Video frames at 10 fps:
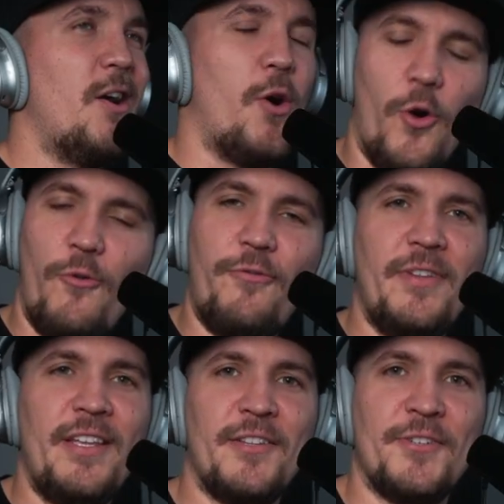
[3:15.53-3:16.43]

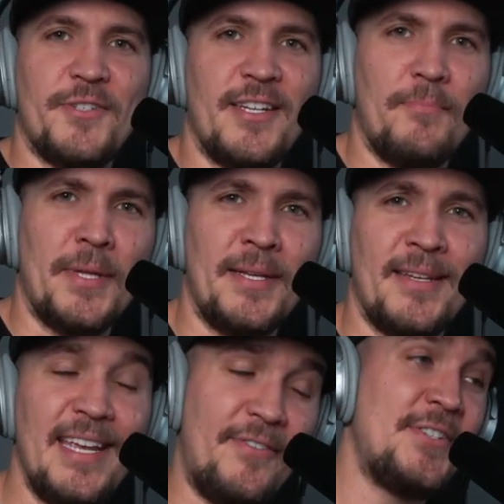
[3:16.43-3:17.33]
Hopefully you learned something.
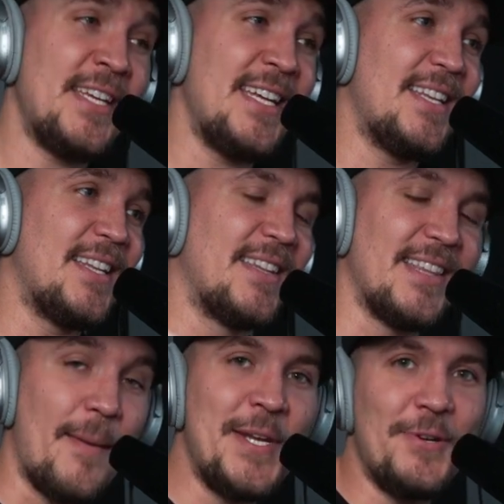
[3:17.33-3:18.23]
If you did,
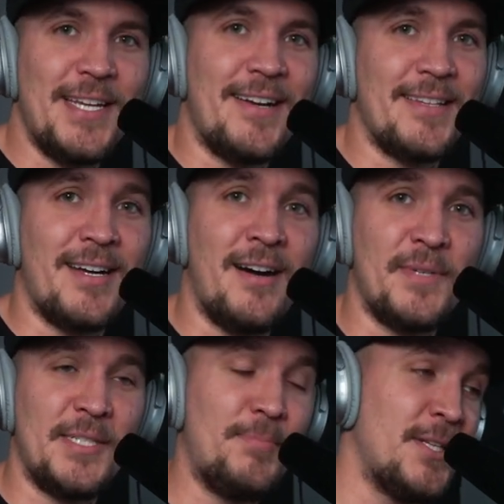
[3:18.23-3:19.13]
let me know down in the
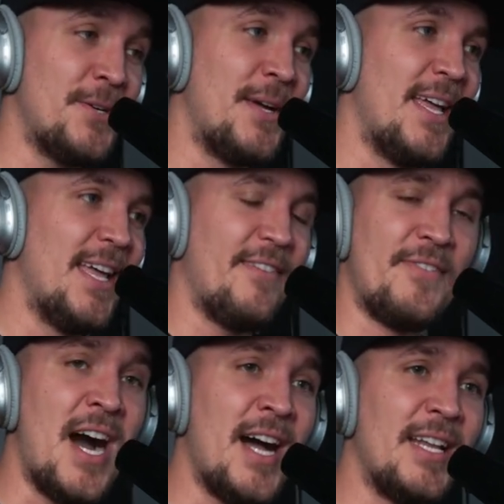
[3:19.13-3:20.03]
comments below.
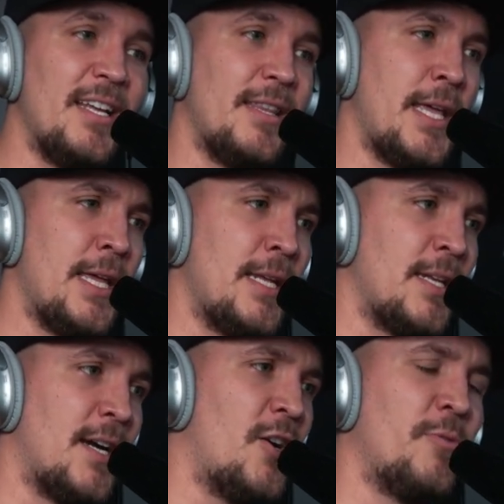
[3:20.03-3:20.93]
If not,
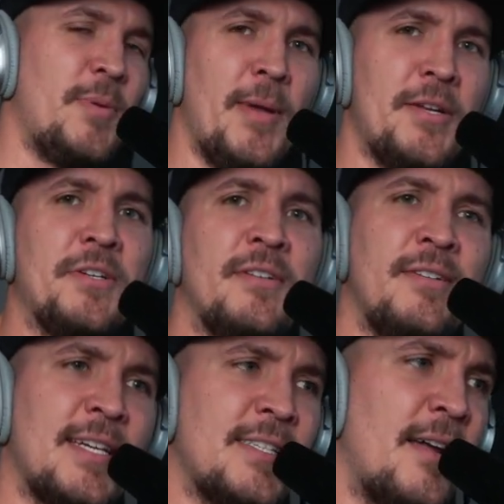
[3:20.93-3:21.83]
then I'll be better
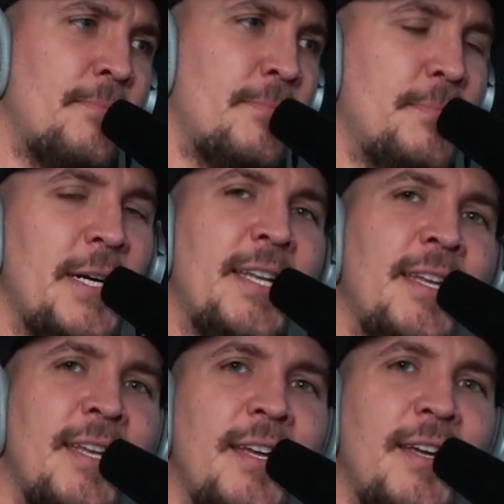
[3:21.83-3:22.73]
next time. But
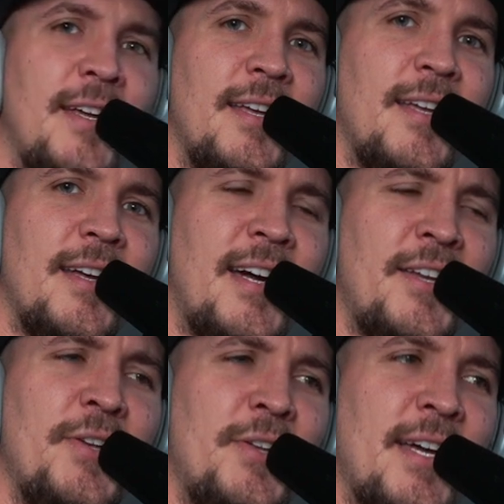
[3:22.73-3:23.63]
I
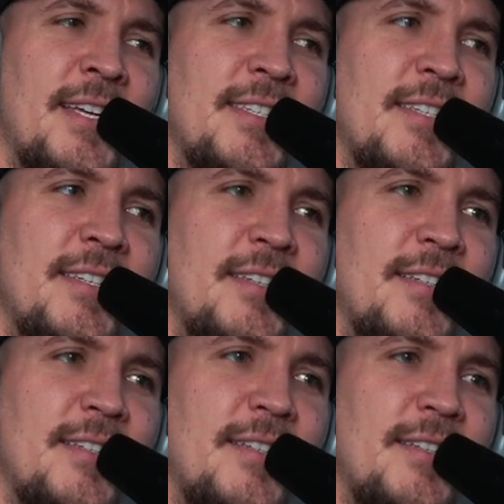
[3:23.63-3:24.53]
know you guys
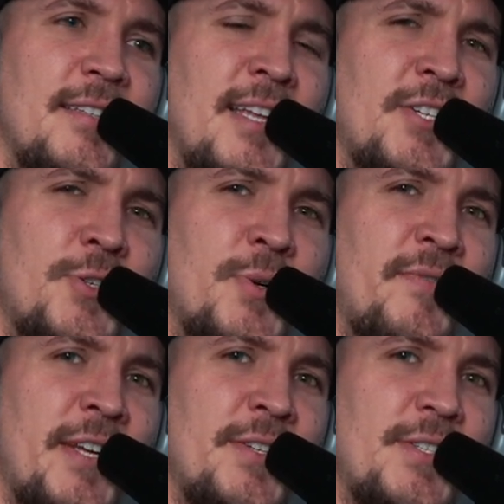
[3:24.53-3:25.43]
like
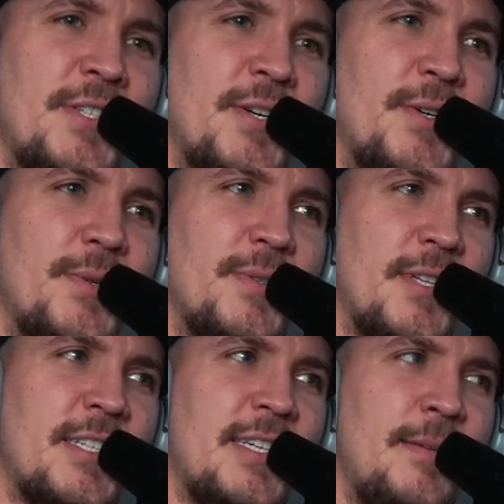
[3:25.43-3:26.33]
shorter videos, so
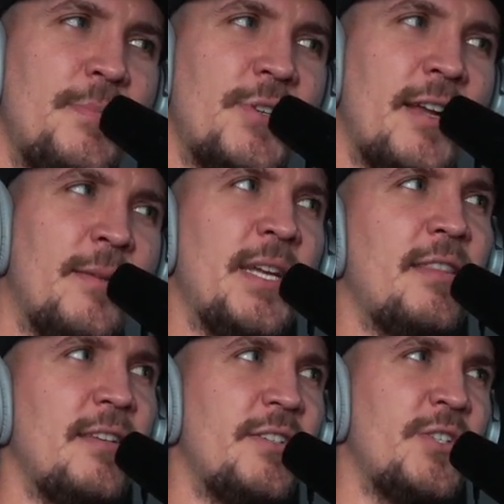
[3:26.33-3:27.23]
let's keep trying to
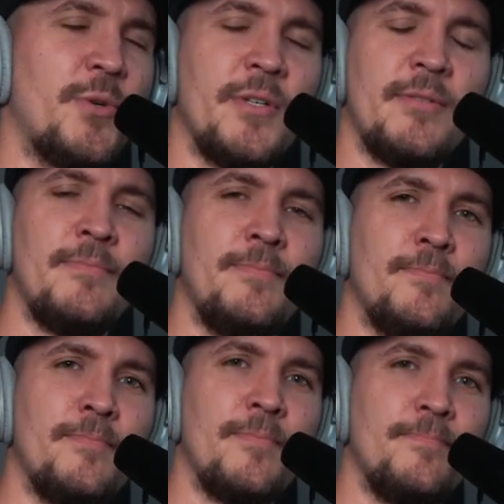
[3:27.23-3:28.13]
make these short.
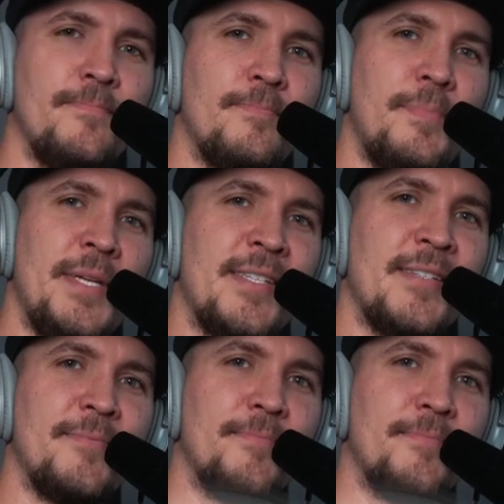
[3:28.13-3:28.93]
Peace.